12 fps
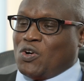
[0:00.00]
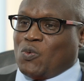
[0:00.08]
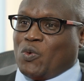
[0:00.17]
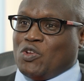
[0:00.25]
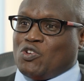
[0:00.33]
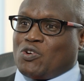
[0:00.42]

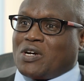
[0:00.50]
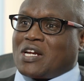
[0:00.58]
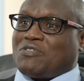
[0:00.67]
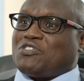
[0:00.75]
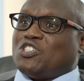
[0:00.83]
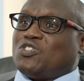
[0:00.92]
when you
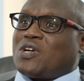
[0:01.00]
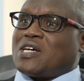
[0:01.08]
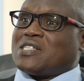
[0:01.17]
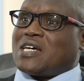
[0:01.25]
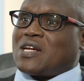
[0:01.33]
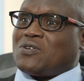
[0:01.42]
craft
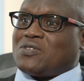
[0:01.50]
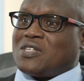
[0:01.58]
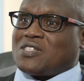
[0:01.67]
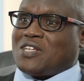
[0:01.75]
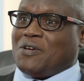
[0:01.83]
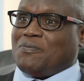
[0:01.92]
insurance around the
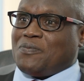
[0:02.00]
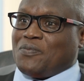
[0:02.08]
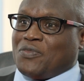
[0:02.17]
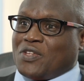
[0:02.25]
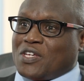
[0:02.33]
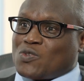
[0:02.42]
same,
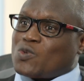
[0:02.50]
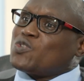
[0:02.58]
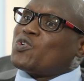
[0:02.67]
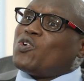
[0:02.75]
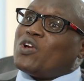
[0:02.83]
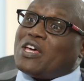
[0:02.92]
is what you
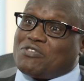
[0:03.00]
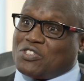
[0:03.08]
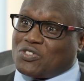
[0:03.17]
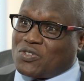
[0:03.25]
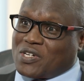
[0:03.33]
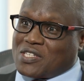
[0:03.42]
call life
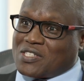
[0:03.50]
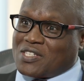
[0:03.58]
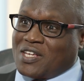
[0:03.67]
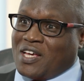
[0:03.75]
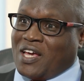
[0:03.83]
insurance.